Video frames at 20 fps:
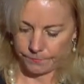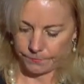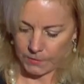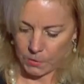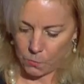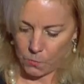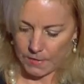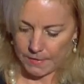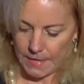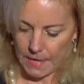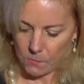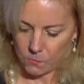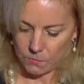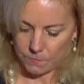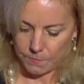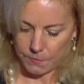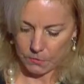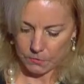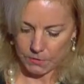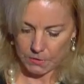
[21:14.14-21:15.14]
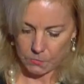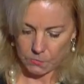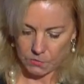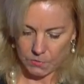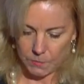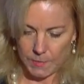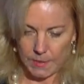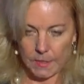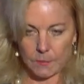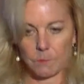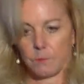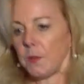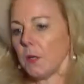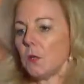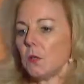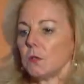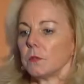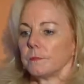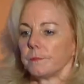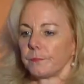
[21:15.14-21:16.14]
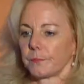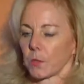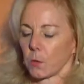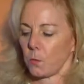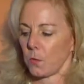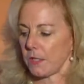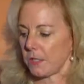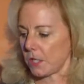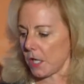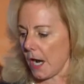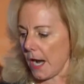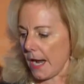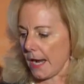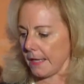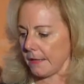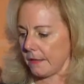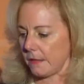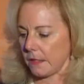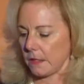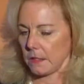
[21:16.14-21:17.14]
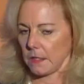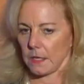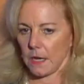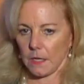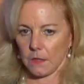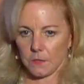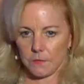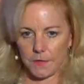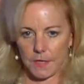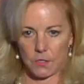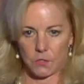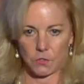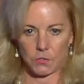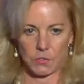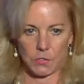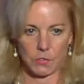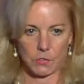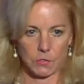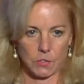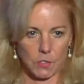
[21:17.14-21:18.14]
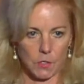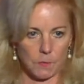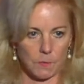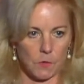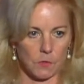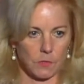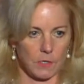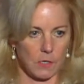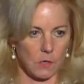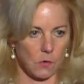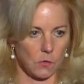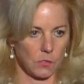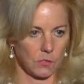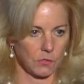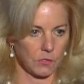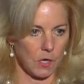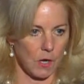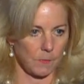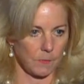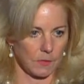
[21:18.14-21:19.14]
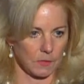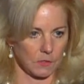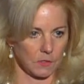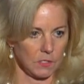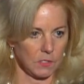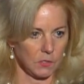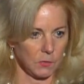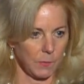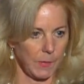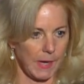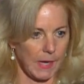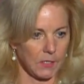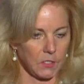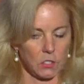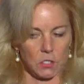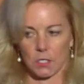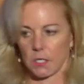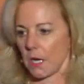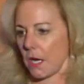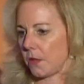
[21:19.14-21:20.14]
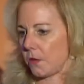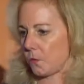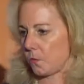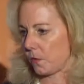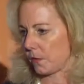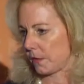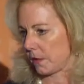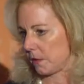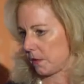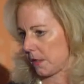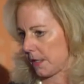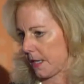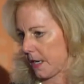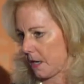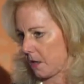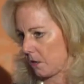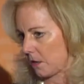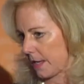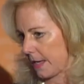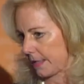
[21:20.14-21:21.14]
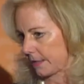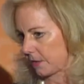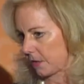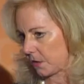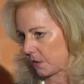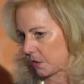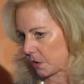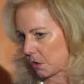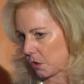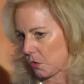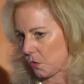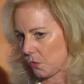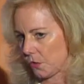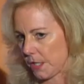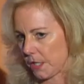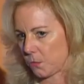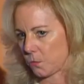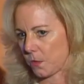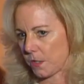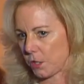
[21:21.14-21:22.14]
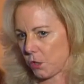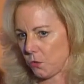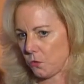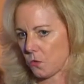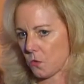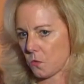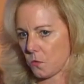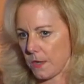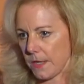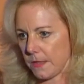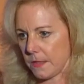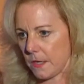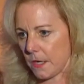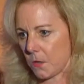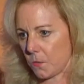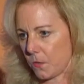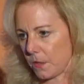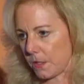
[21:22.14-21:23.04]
when that building was being built. We tied the elevator system, the Otis Compass Dispatch, together with the Linnell Access Security. And when you go in there,